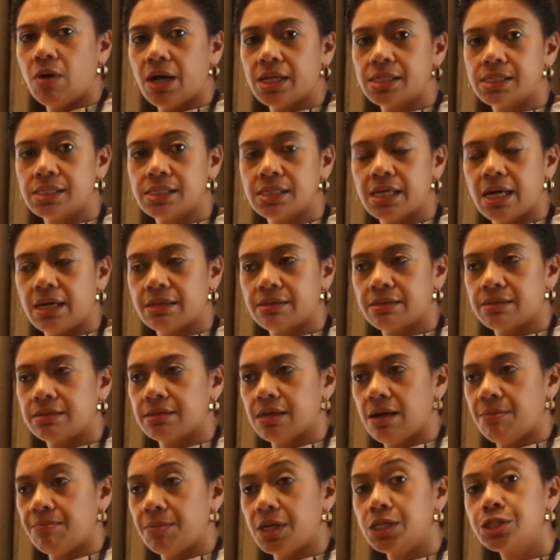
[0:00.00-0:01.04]
the ones
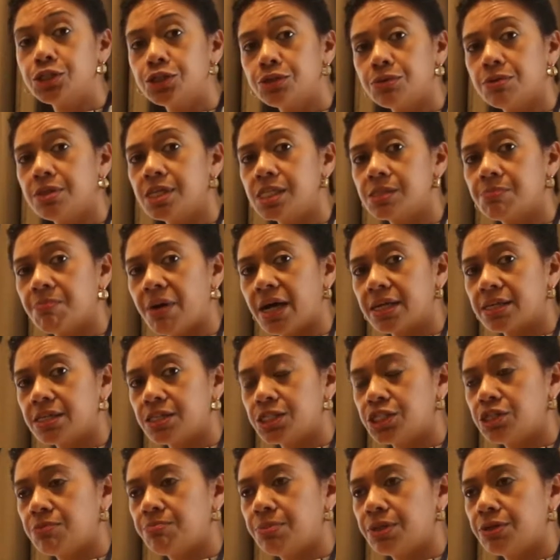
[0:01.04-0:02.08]
that issue these
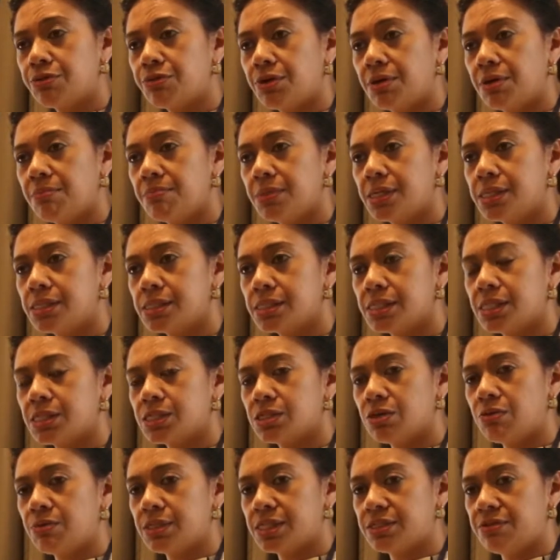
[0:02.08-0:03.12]
partnership agreements, and
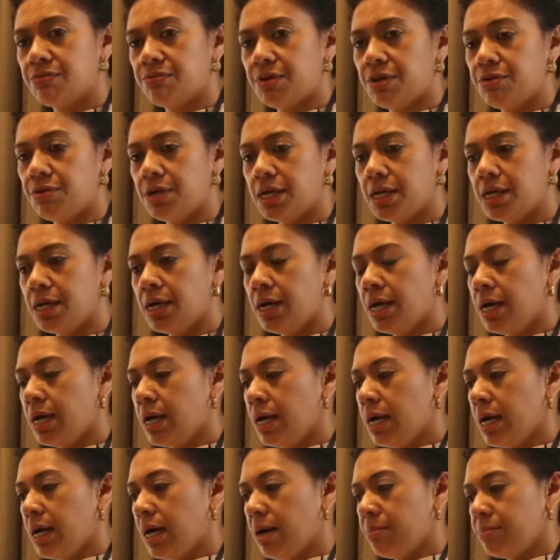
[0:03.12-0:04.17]
so it's a very
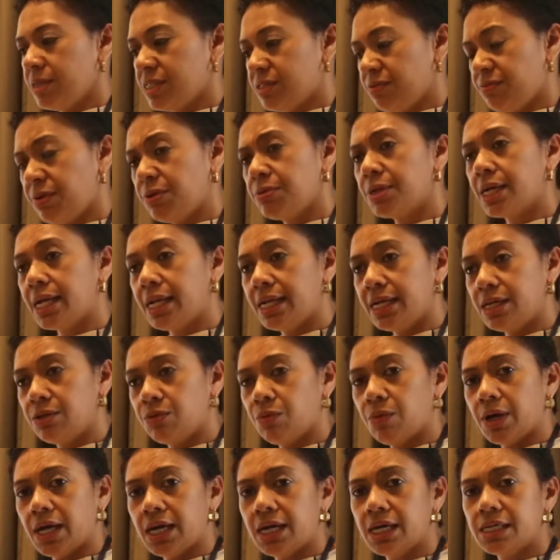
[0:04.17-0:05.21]

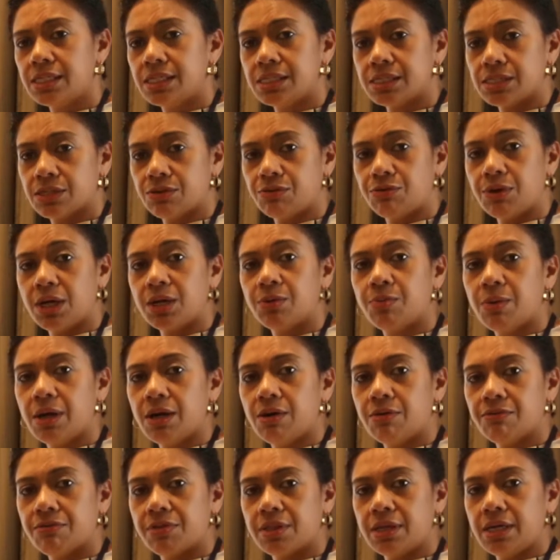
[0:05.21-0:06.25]
clean way, and it's a great way
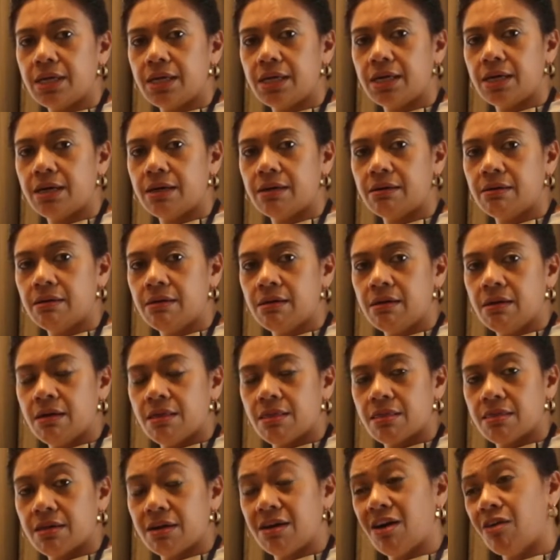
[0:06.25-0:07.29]
of the
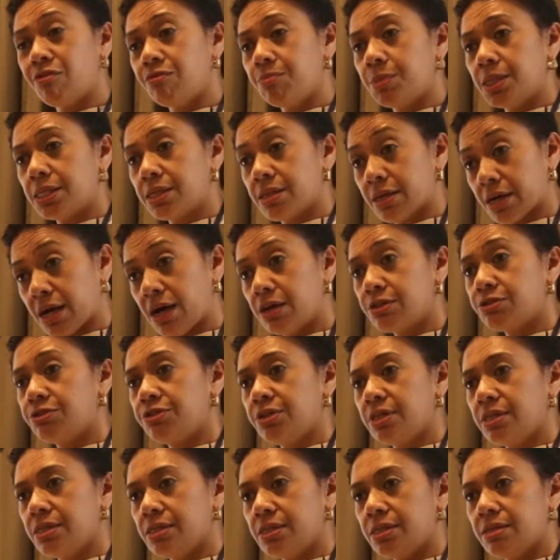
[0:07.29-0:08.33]
government, the
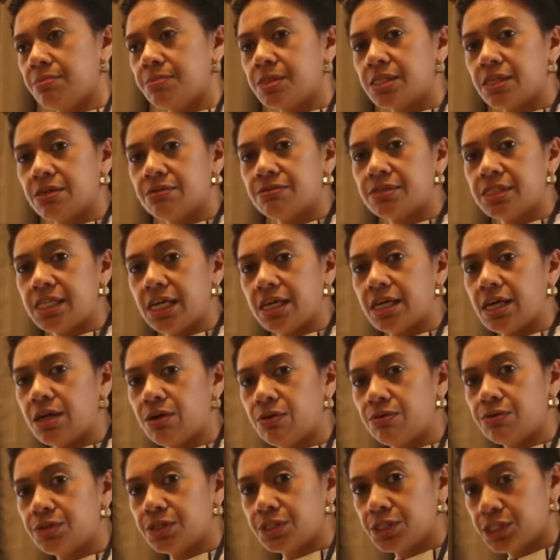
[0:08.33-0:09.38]
country themselves taking
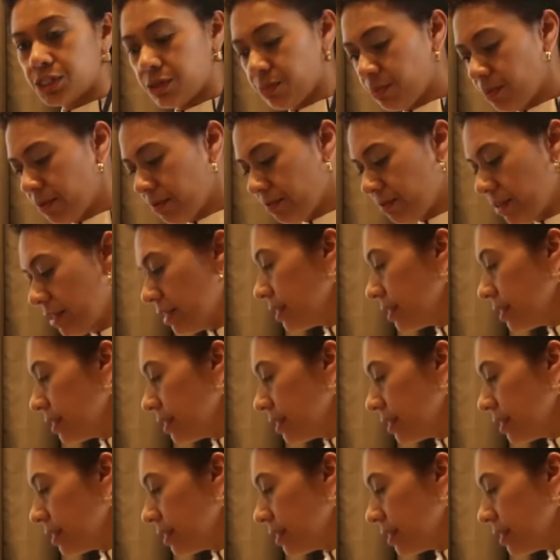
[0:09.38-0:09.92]
ownership of